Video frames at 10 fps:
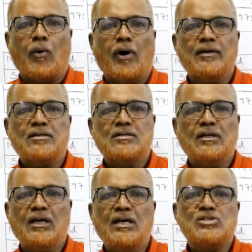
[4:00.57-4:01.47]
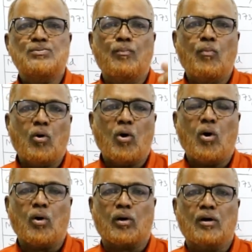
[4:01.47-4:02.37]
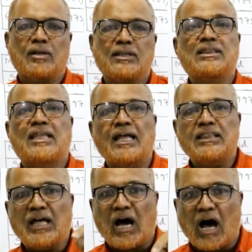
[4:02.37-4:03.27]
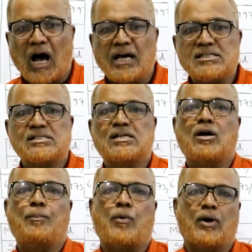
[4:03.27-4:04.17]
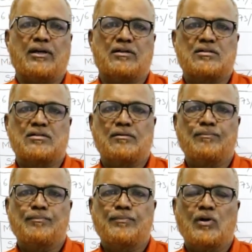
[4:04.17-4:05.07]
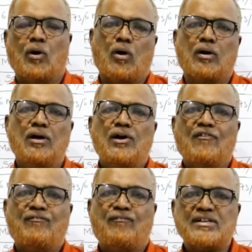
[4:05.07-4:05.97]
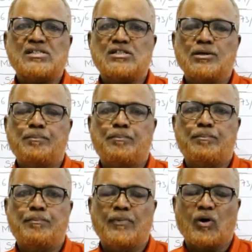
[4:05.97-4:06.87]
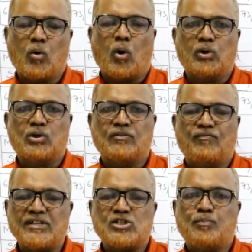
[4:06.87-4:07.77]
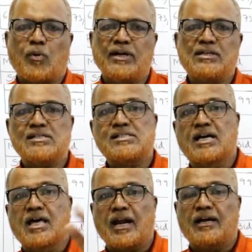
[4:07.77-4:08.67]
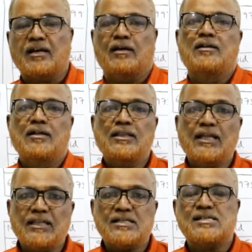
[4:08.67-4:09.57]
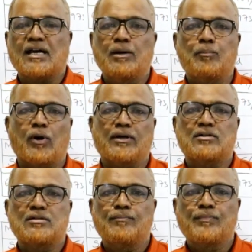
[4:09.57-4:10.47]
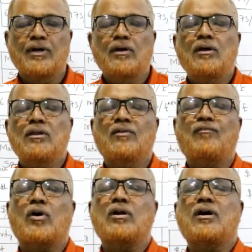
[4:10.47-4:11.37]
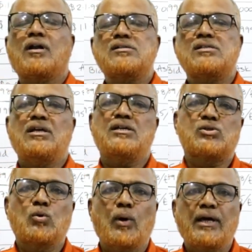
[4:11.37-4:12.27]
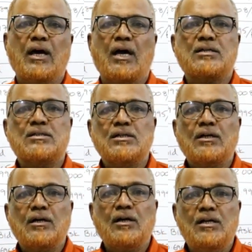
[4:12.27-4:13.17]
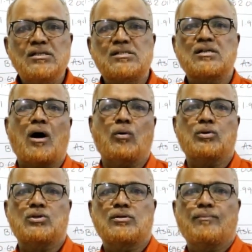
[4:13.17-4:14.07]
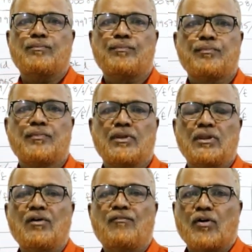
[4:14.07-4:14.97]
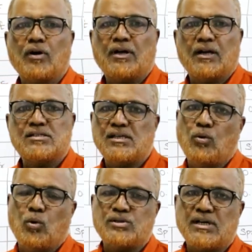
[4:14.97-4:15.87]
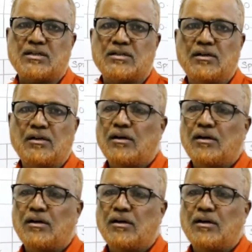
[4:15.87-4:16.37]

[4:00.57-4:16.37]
point is more than the ask point or first quote, first point is greater than the second point, the foreign currency is going at discount. The foreign currency goes at